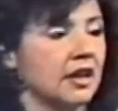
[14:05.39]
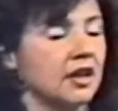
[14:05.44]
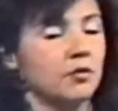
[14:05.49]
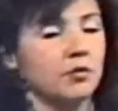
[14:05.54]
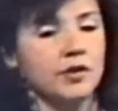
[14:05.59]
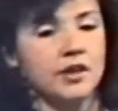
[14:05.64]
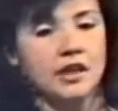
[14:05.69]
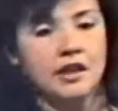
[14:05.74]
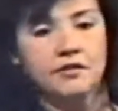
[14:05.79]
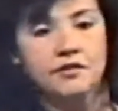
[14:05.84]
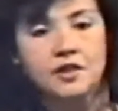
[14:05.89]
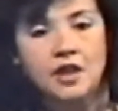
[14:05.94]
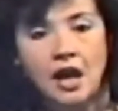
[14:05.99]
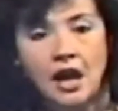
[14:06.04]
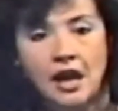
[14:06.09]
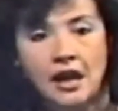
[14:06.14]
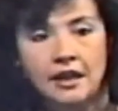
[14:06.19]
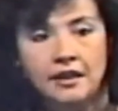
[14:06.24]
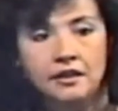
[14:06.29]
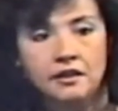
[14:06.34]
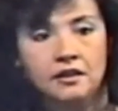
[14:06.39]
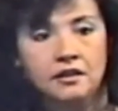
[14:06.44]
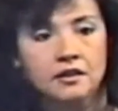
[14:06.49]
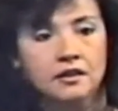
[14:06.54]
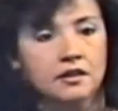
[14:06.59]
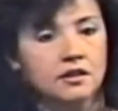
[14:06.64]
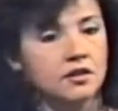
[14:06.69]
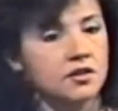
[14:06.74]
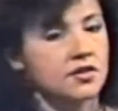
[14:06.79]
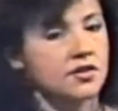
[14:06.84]
and we have died
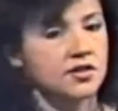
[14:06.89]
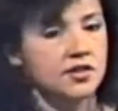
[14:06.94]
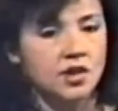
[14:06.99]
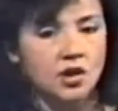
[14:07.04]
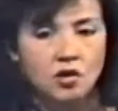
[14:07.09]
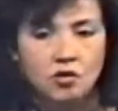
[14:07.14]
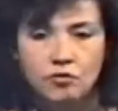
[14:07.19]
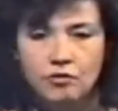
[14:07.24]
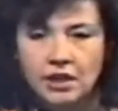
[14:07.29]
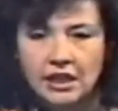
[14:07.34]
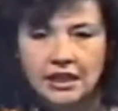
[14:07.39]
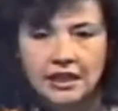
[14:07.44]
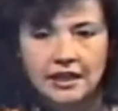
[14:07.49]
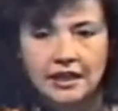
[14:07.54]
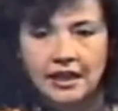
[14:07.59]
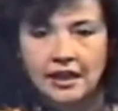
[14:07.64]
so many